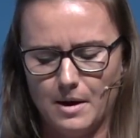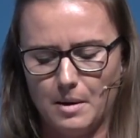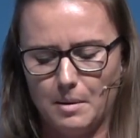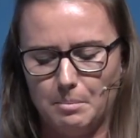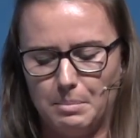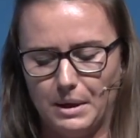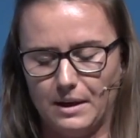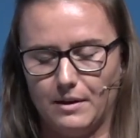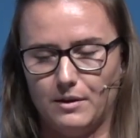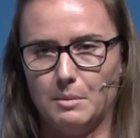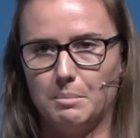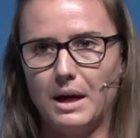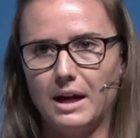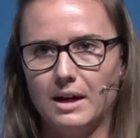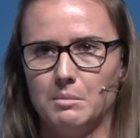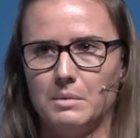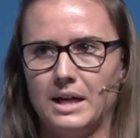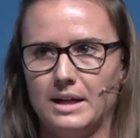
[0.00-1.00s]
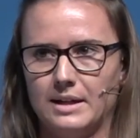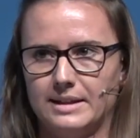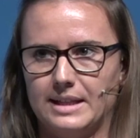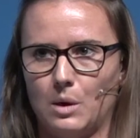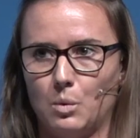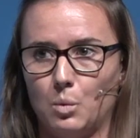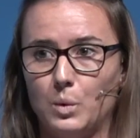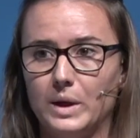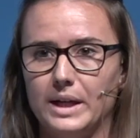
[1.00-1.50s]
But the bottom line is
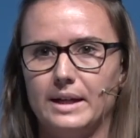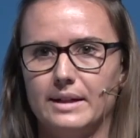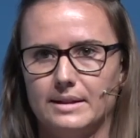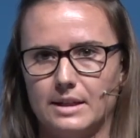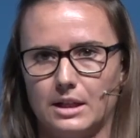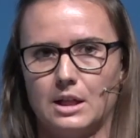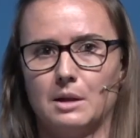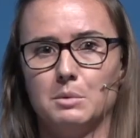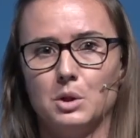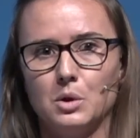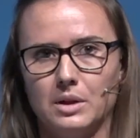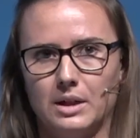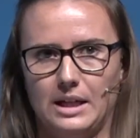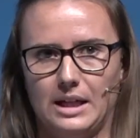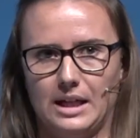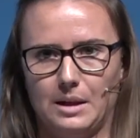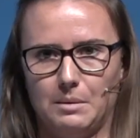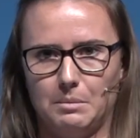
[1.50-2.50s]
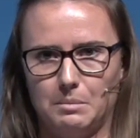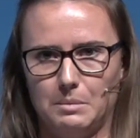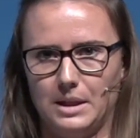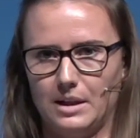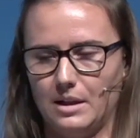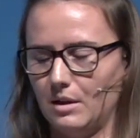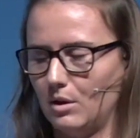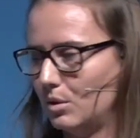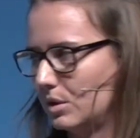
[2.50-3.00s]
that we as a community,
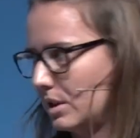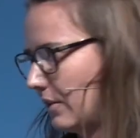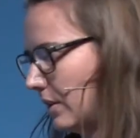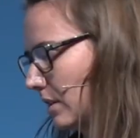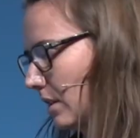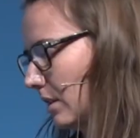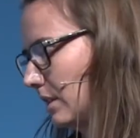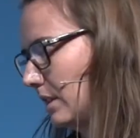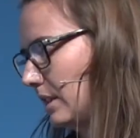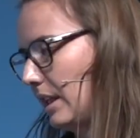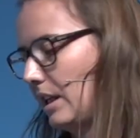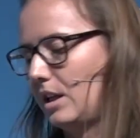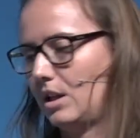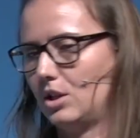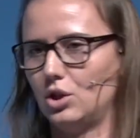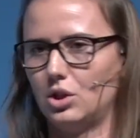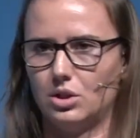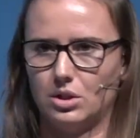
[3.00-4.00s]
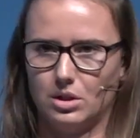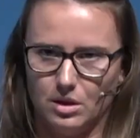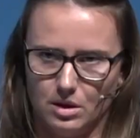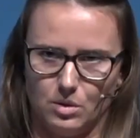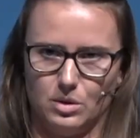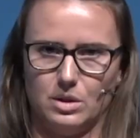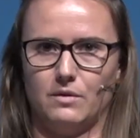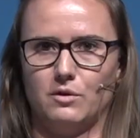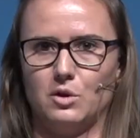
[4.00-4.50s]
meaning those of us on stage,
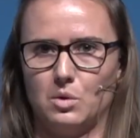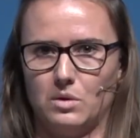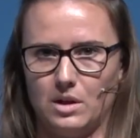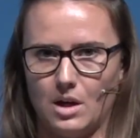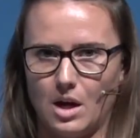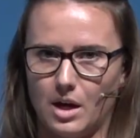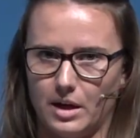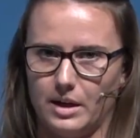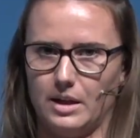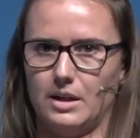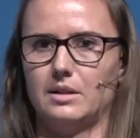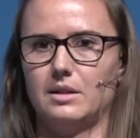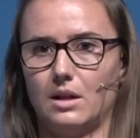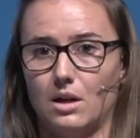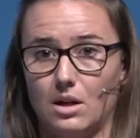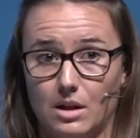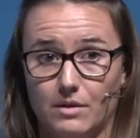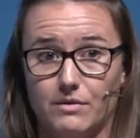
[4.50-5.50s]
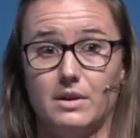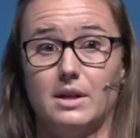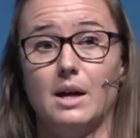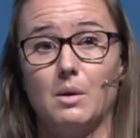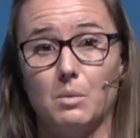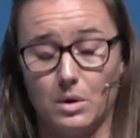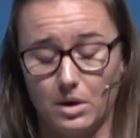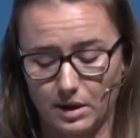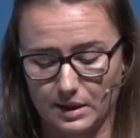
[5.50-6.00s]
those of you in the audience, and all of the
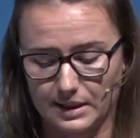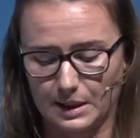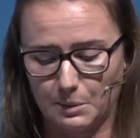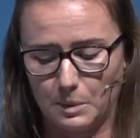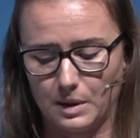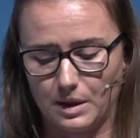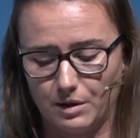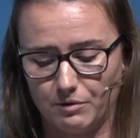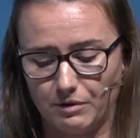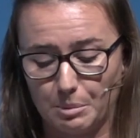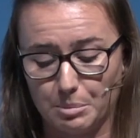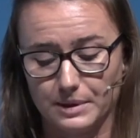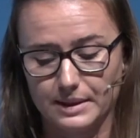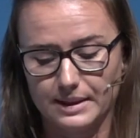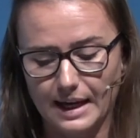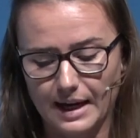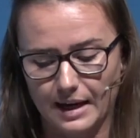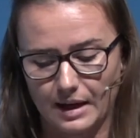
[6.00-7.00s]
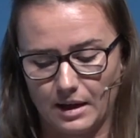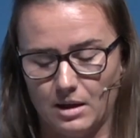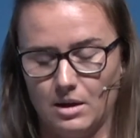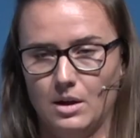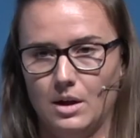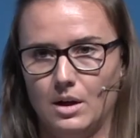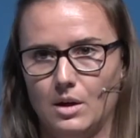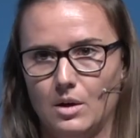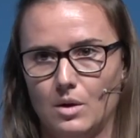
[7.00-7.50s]
networks that we represent,
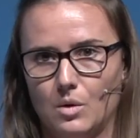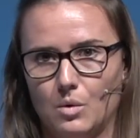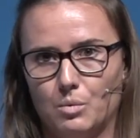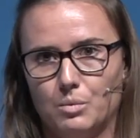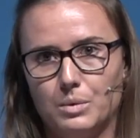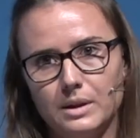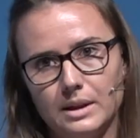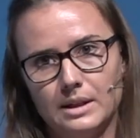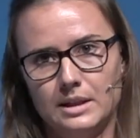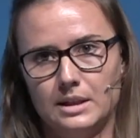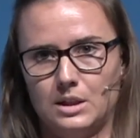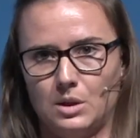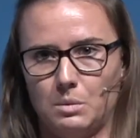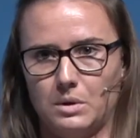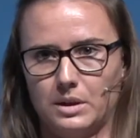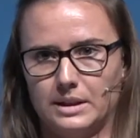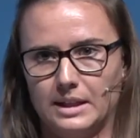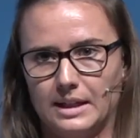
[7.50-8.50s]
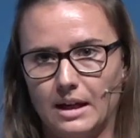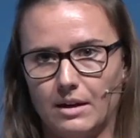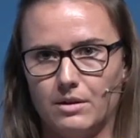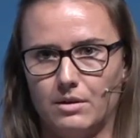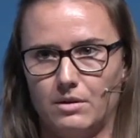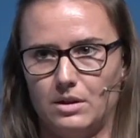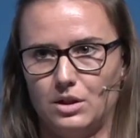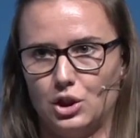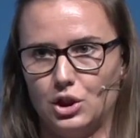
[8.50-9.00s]
really need to work
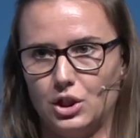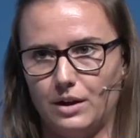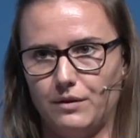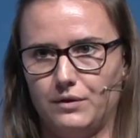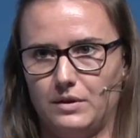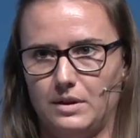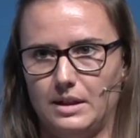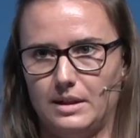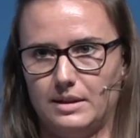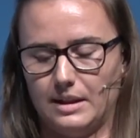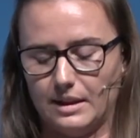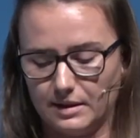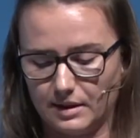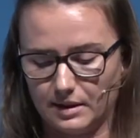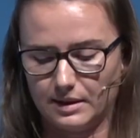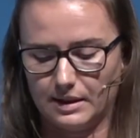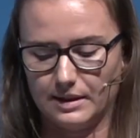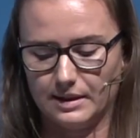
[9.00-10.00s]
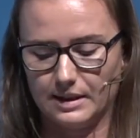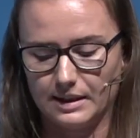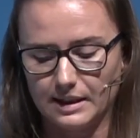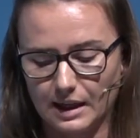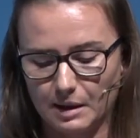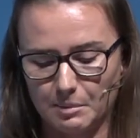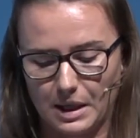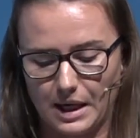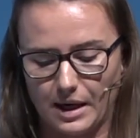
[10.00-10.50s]
together to shift this existing
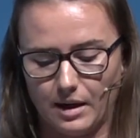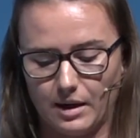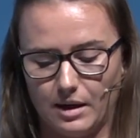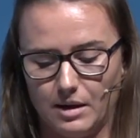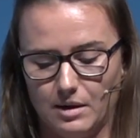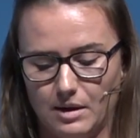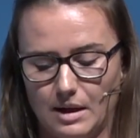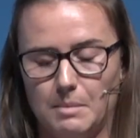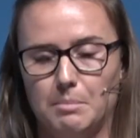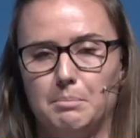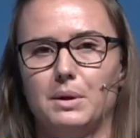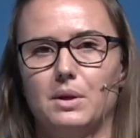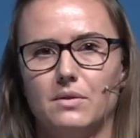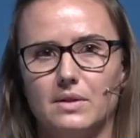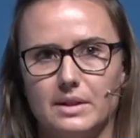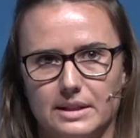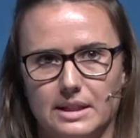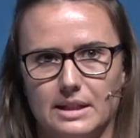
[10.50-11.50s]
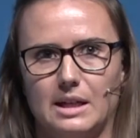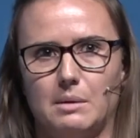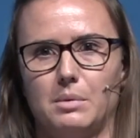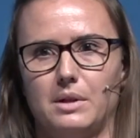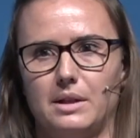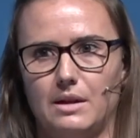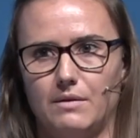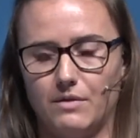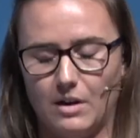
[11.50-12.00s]
dynamic and build this
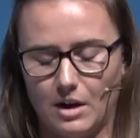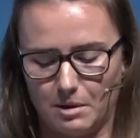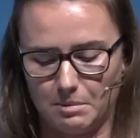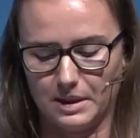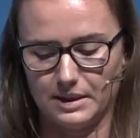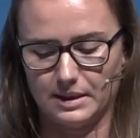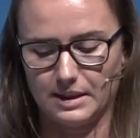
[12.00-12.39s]
enabling environment